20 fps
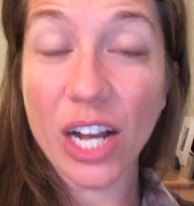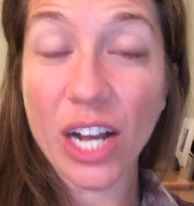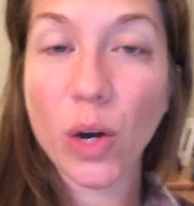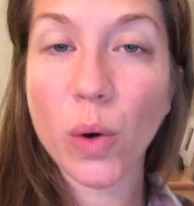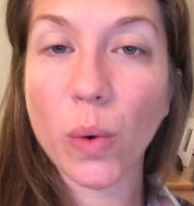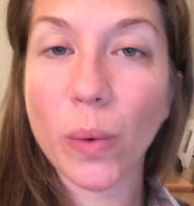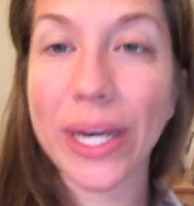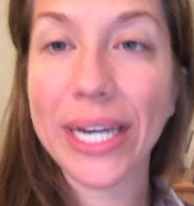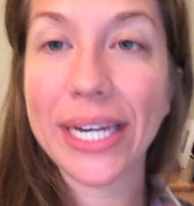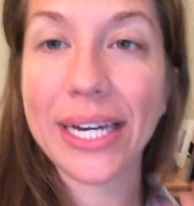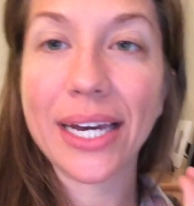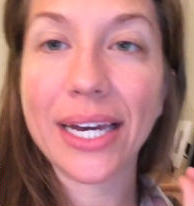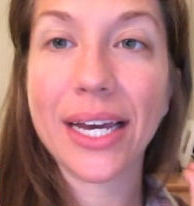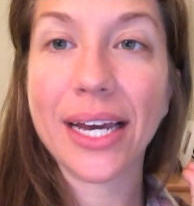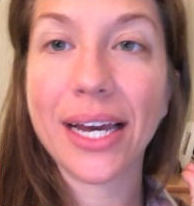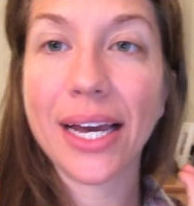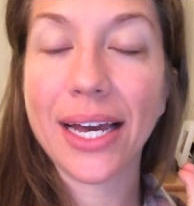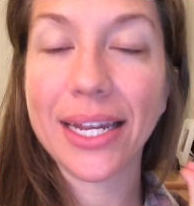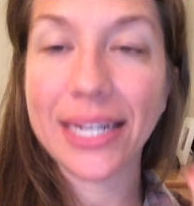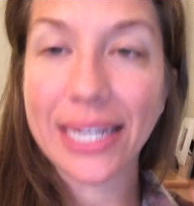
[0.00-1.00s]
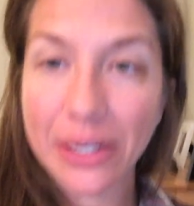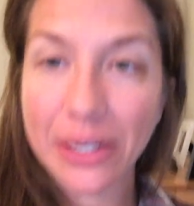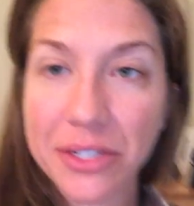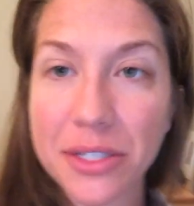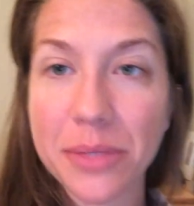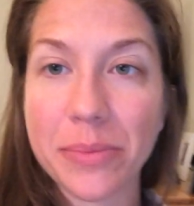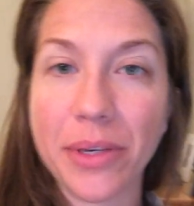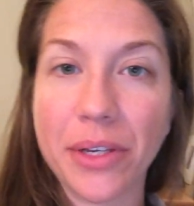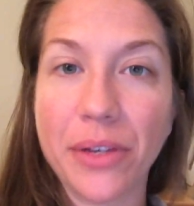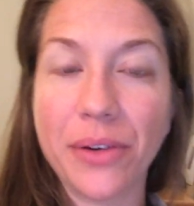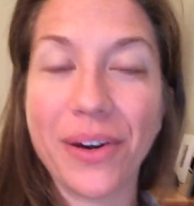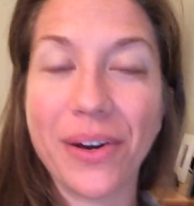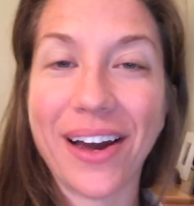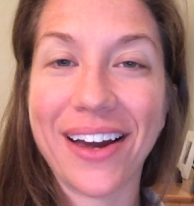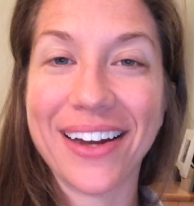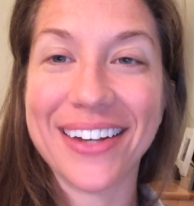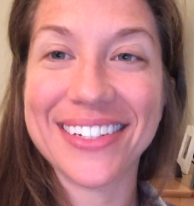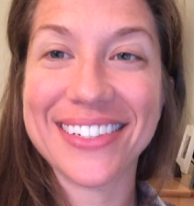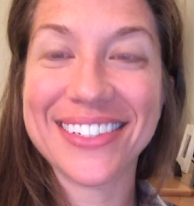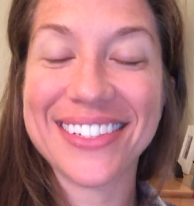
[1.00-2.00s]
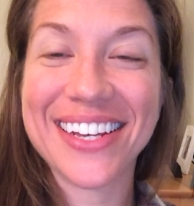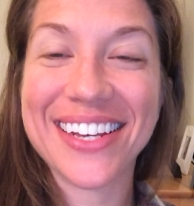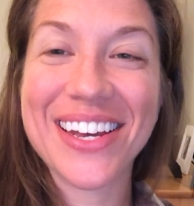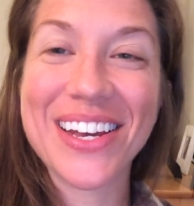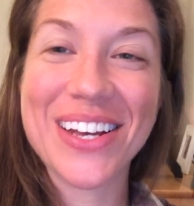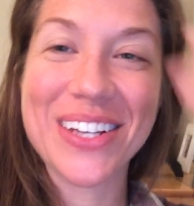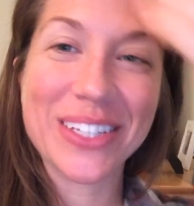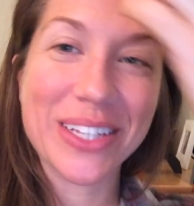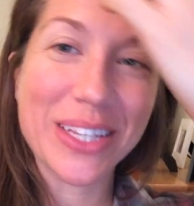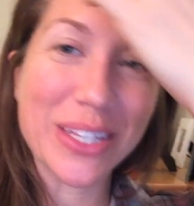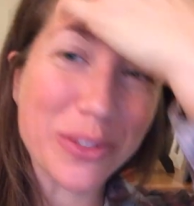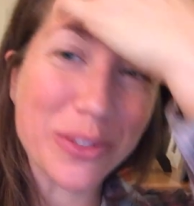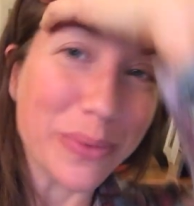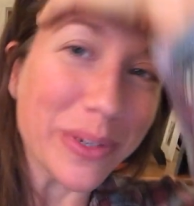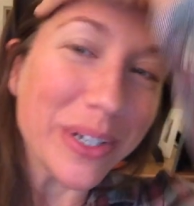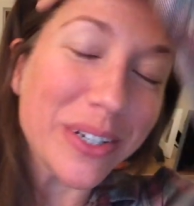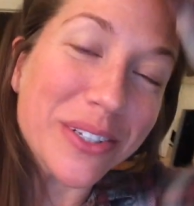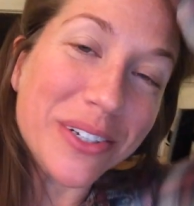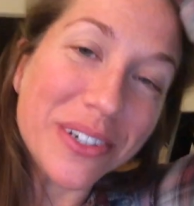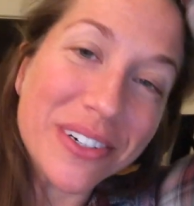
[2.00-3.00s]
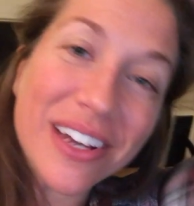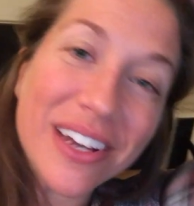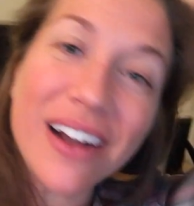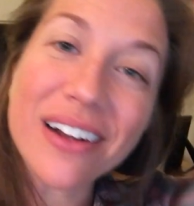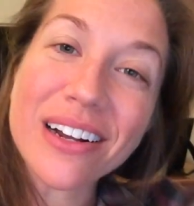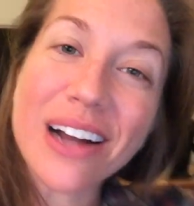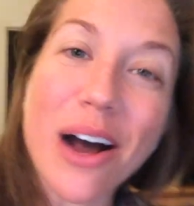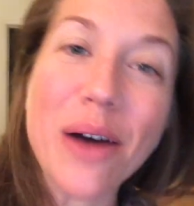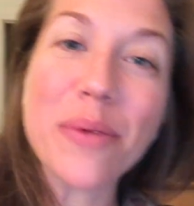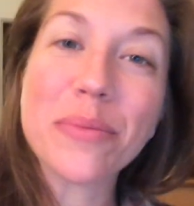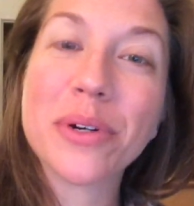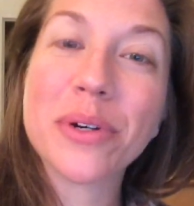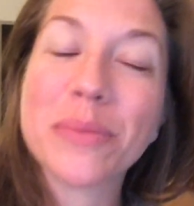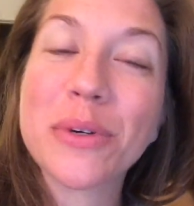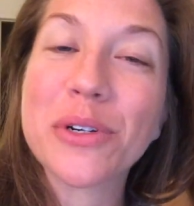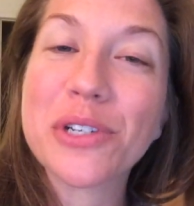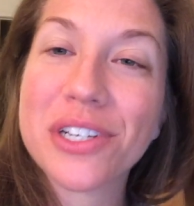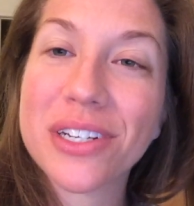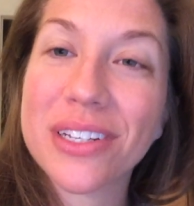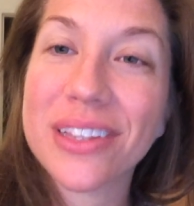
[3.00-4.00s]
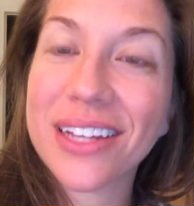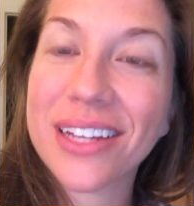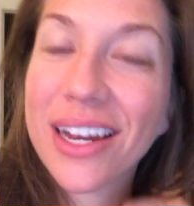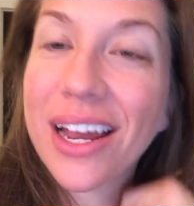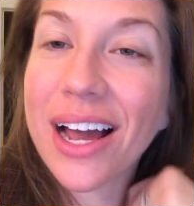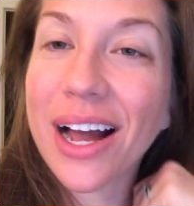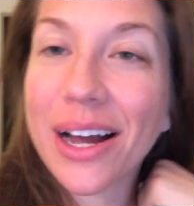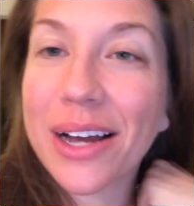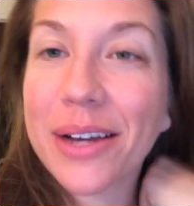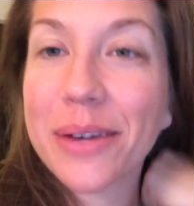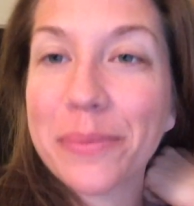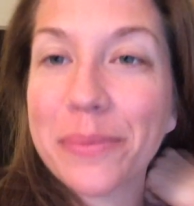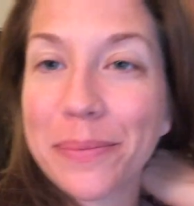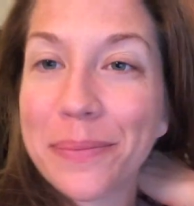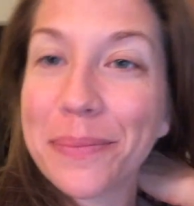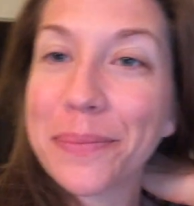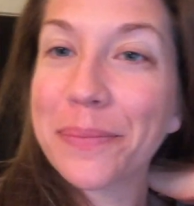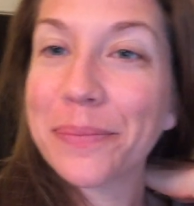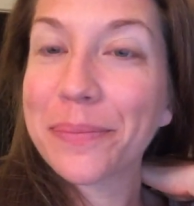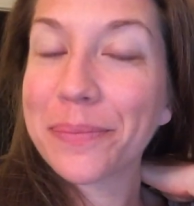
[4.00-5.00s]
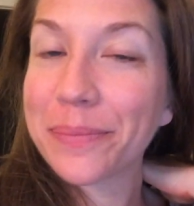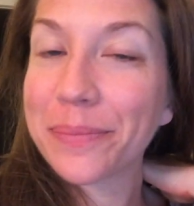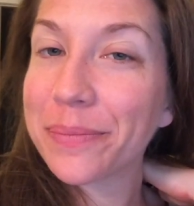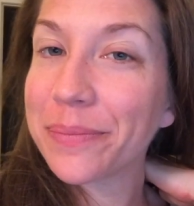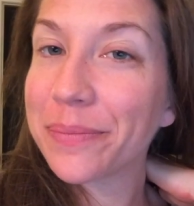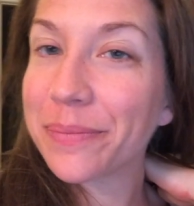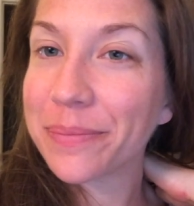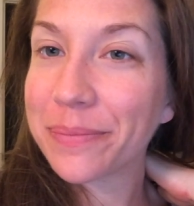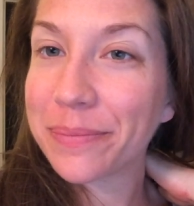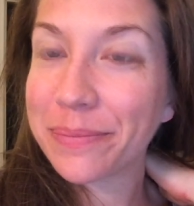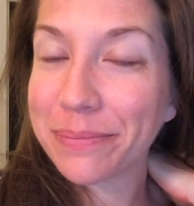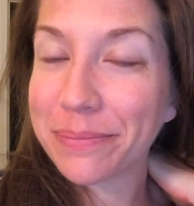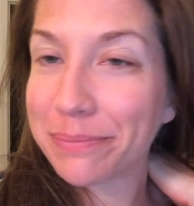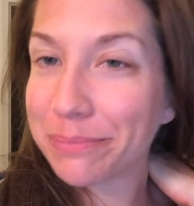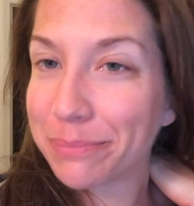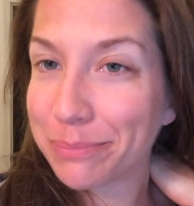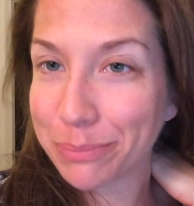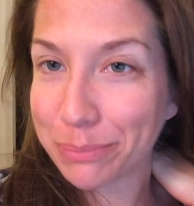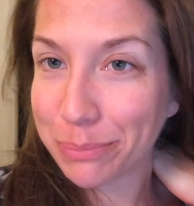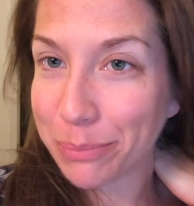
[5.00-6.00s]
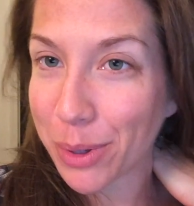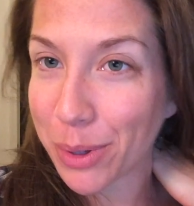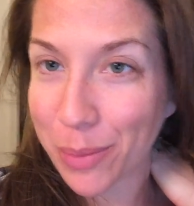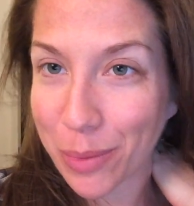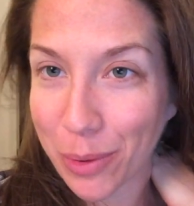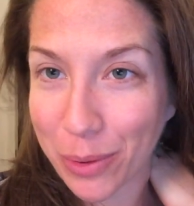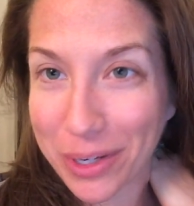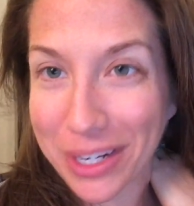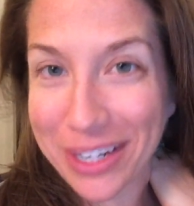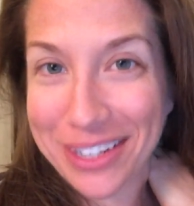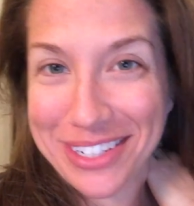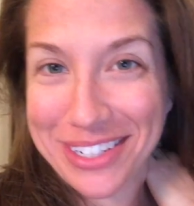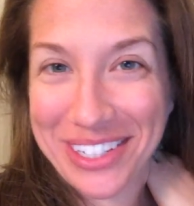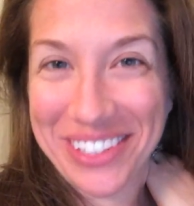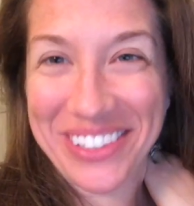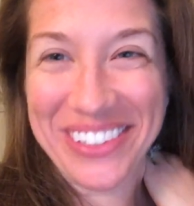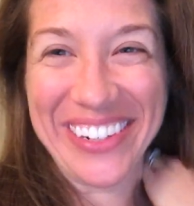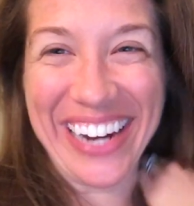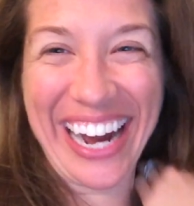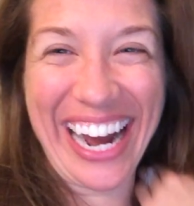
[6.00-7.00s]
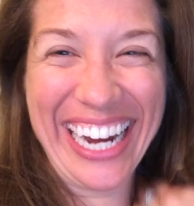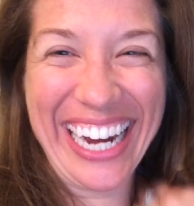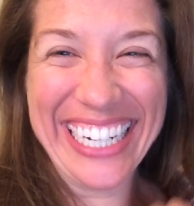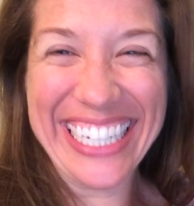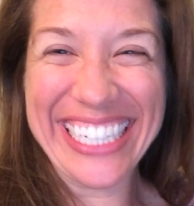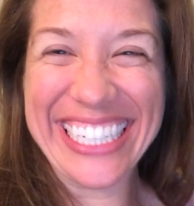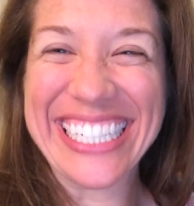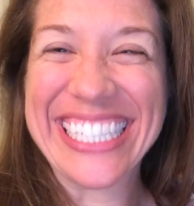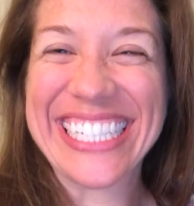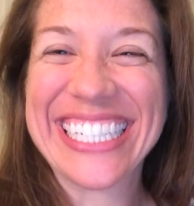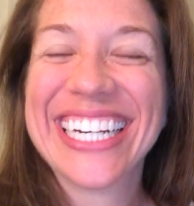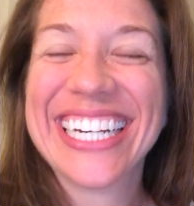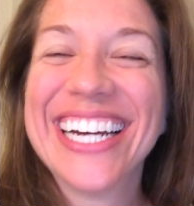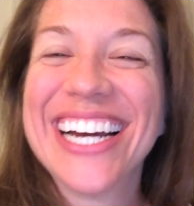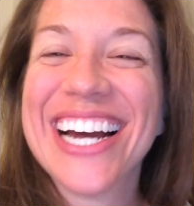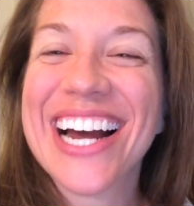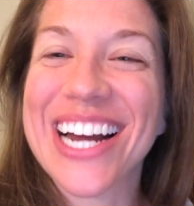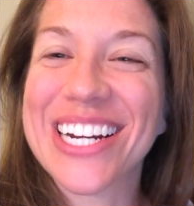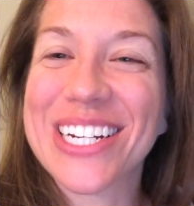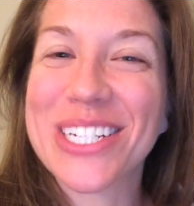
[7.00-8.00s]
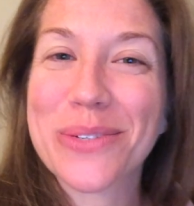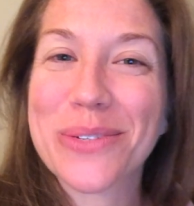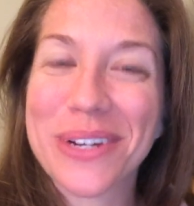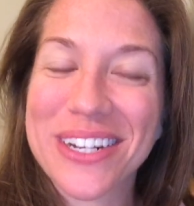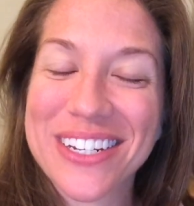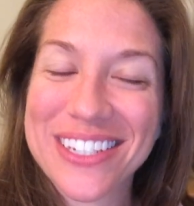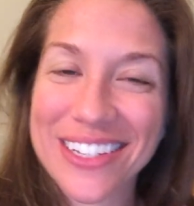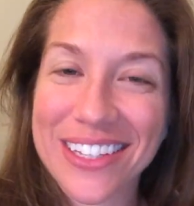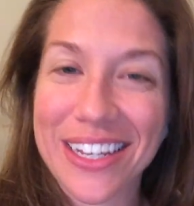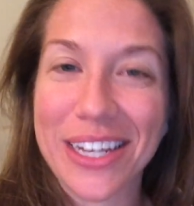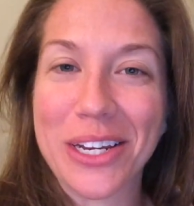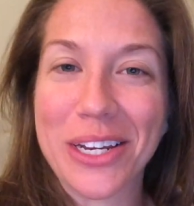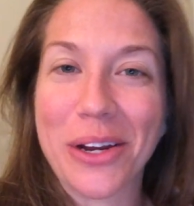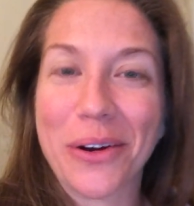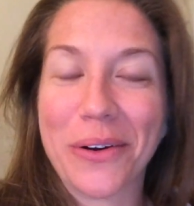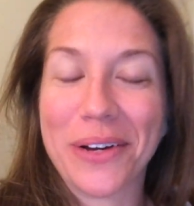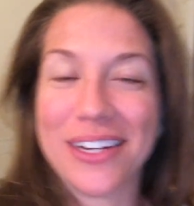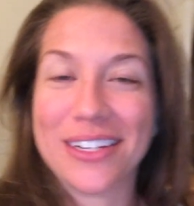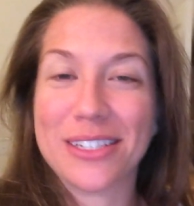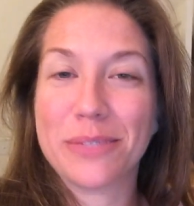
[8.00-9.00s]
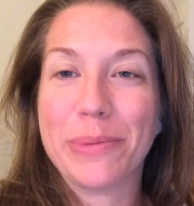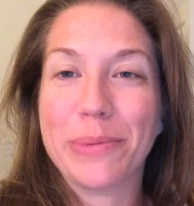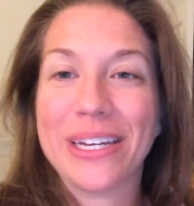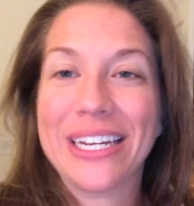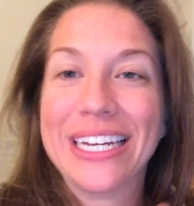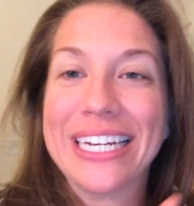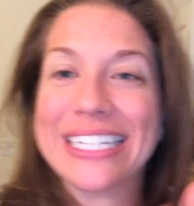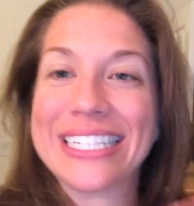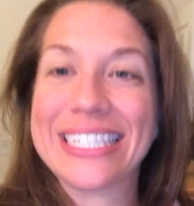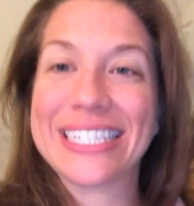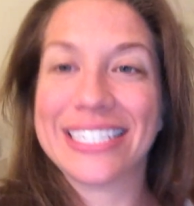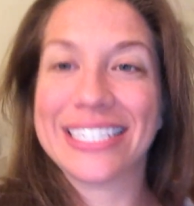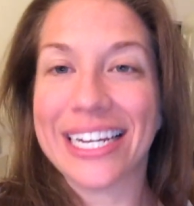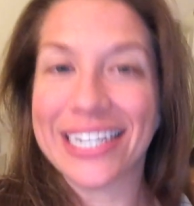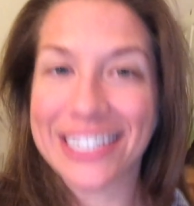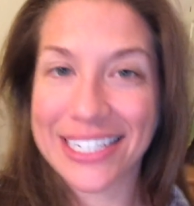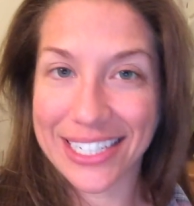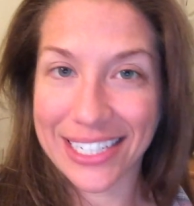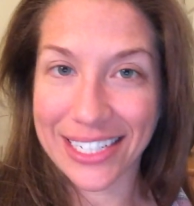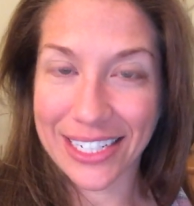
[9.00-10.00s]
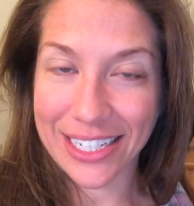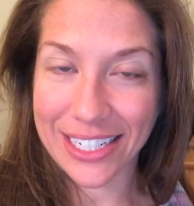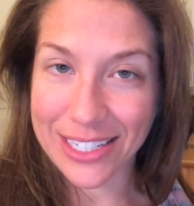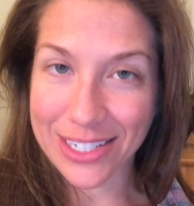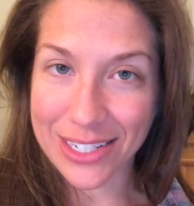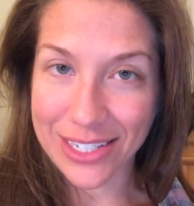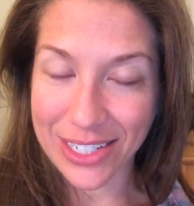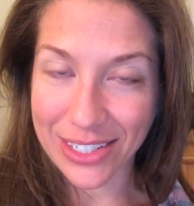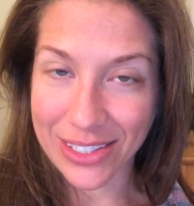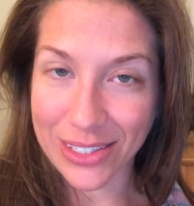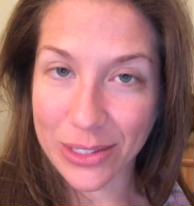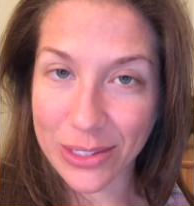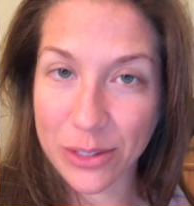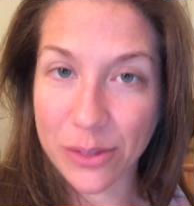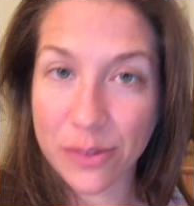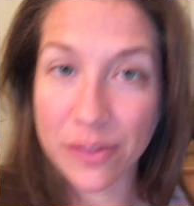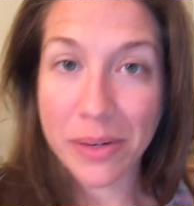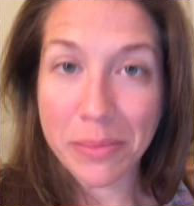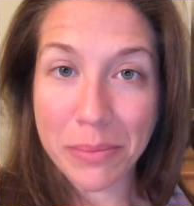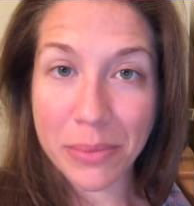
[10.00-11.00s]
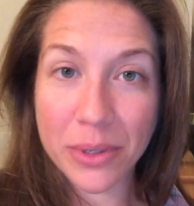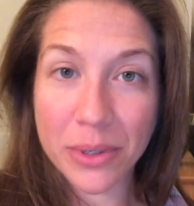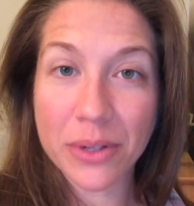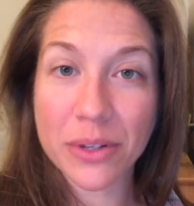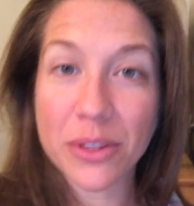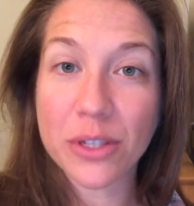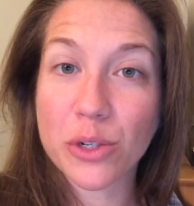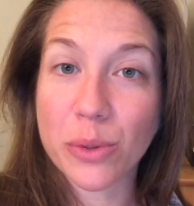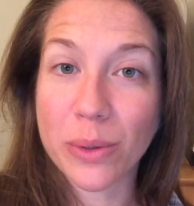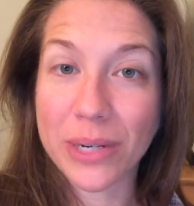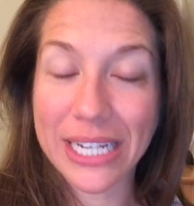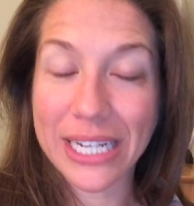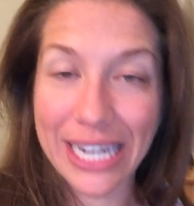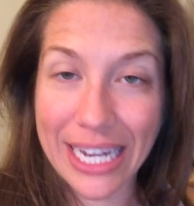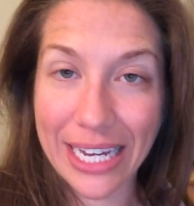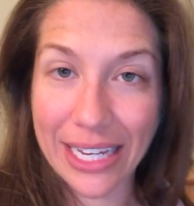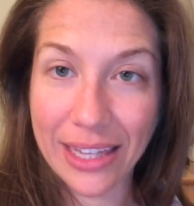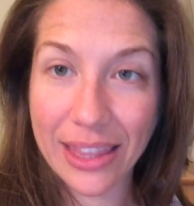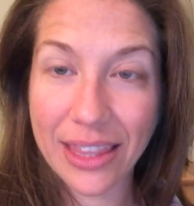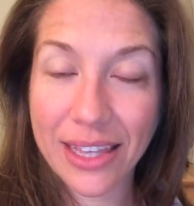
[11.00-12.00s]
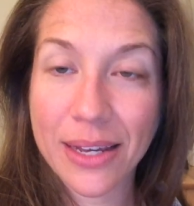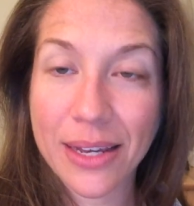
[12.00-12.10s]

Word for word: Quick announcement, you guys. So this realtor.com promotion that I'm promoting to you guys, I just wanted to let you know it has been extended until November the 28th.